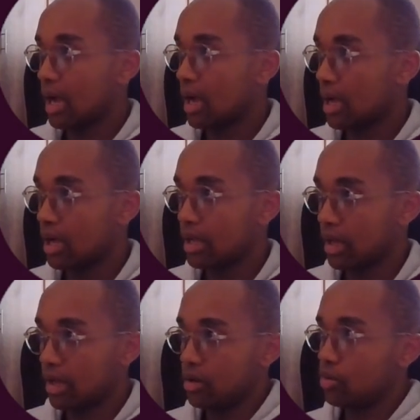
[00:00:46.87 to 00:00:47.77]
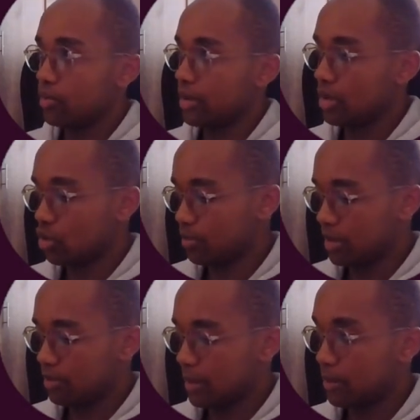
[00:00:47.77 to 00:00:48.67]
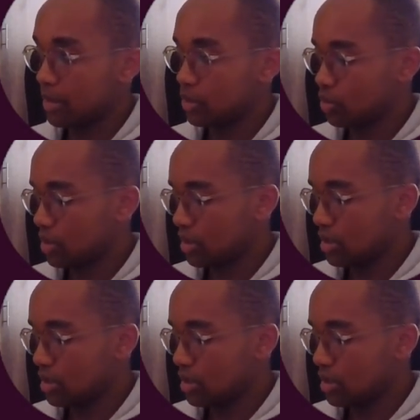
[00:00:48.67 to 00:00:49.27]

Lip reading: I had already copied my password.